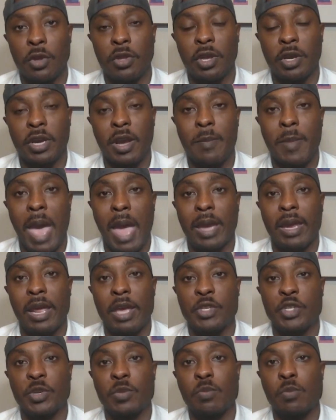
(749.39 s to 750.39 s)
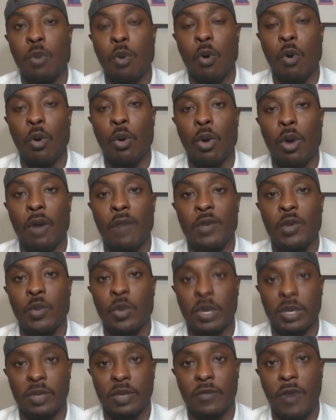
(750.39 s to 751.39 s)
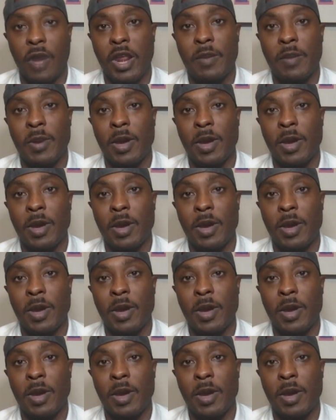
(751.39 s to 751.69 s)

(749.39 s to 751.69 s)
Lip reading: Then I'll come back and answer more of your weekly Friday